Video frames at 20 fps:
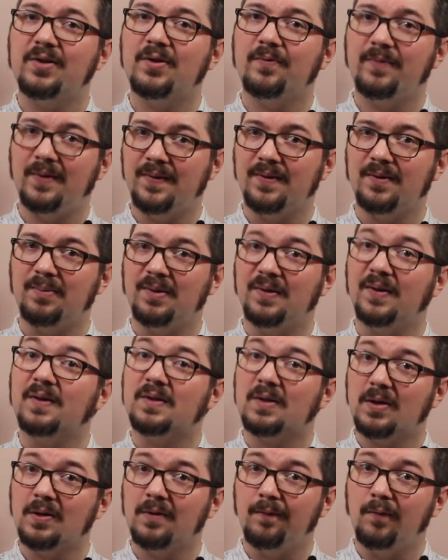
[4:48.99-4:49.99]
your rhythm in the
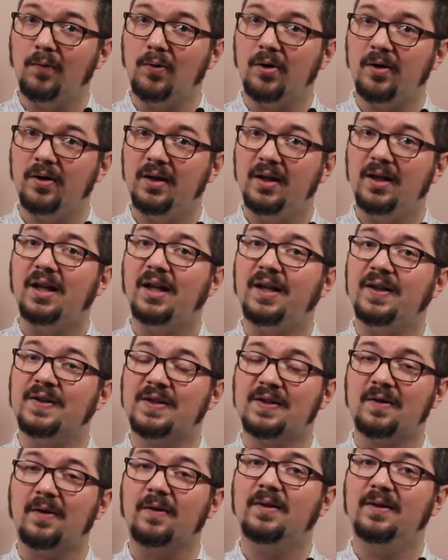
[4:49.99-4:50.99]
turf war and
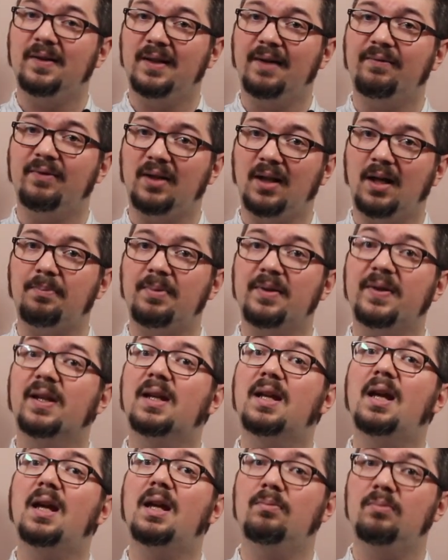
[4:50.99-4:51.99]
start to level up in the
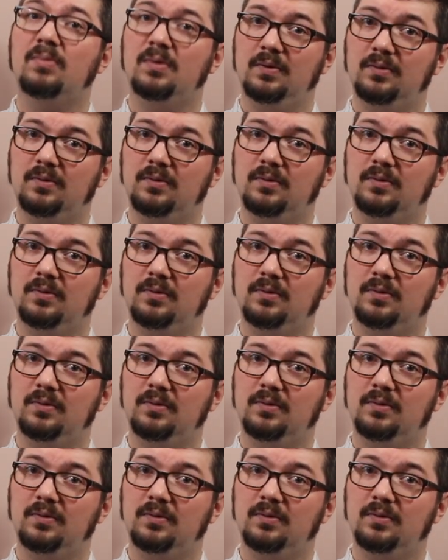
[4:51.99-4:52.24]
game.